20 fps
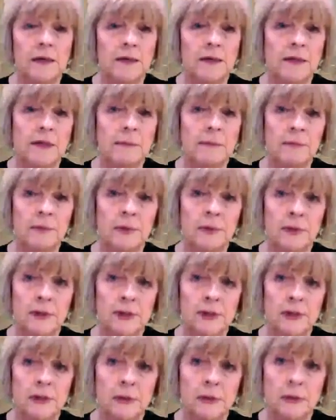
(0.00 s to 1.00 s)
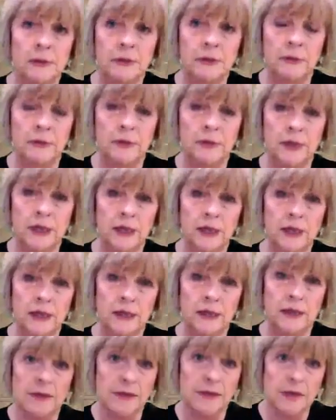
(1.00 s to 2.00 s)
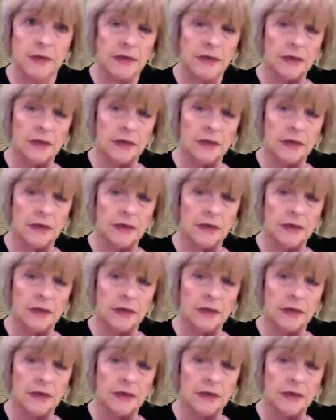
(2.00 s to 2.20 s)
somebody who is